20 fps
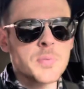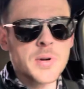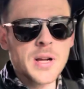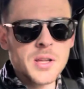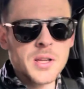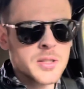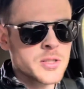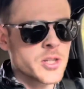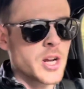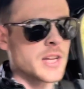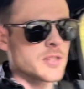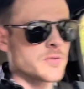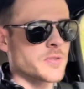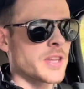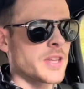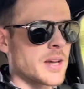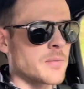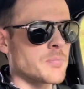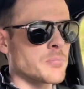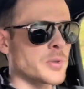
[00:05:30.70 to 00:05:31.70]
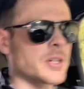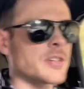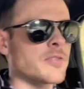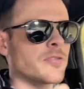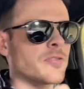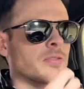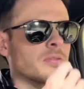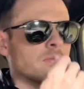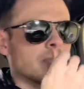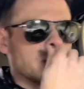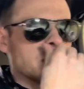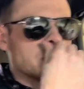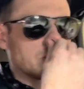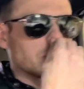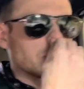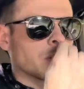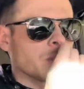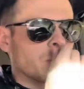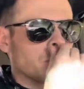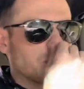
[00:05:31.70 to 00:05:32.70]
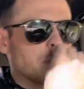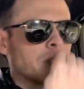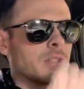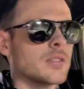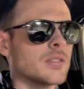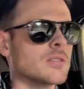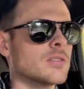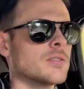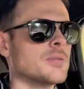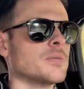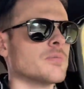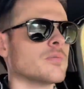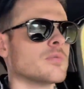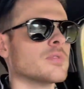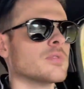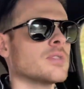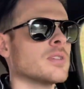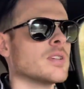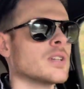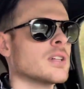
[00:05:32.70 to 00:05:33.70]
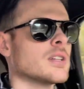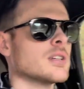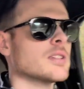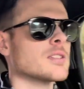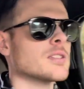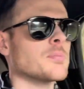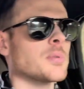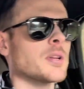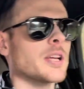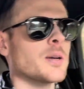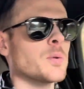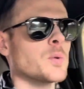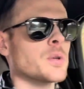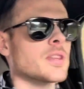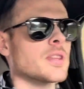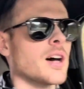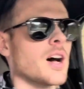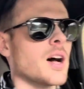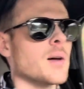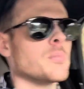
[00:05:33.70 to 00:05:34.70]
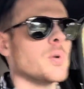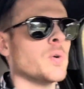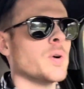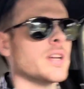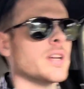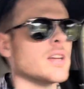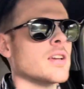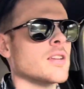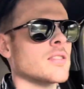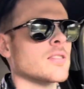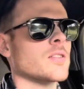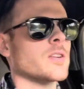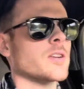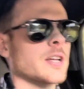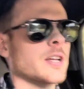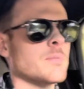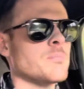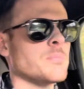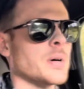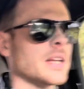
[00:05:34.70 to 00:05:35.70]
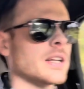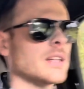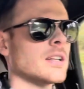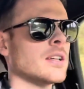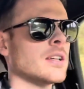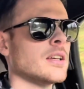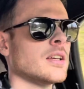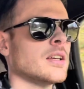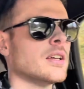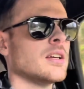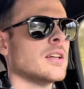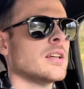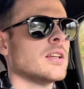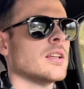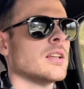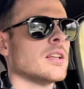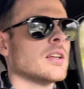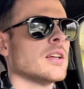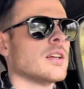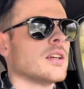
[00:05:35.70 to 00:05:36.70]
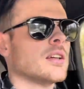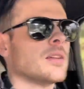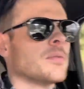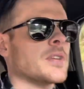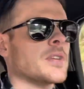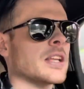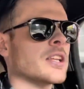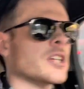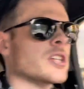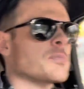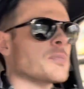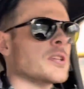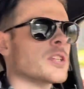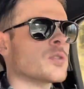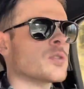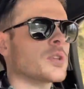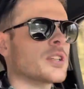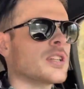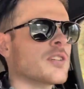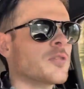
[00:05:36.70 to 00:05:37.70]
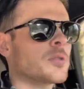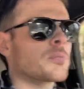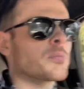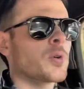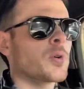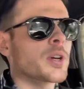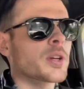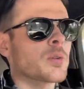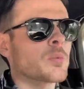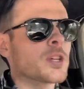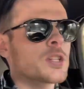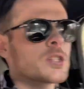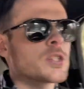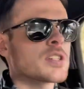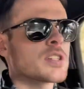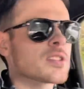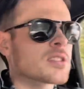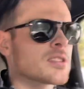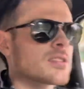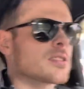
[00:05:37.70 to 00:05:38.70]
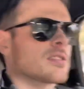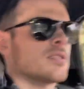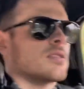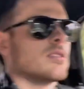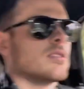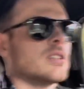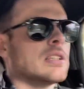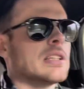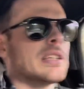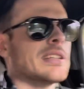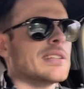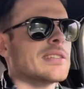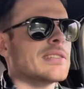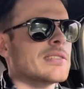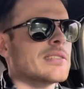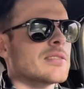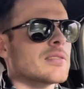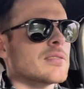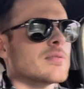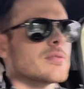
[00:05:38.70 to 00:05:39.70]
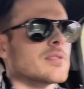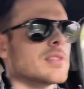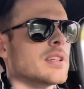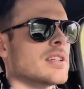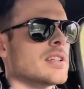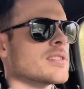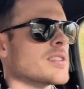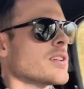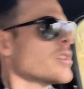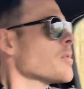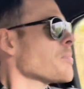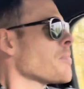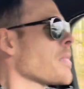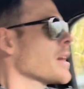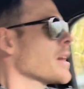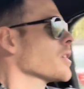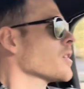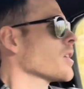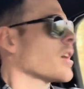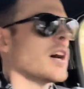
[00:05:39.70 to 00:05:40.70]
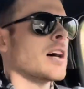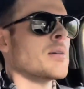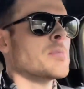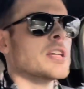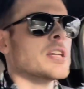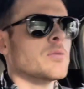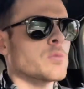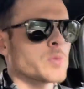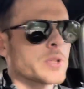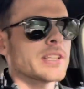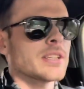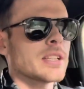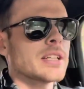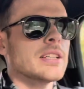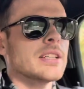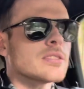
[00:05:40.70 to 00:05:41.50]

apologize for that brief interlude to play with the Hot Boy E30, but that leads me to a different point, which is there a better hobby, really,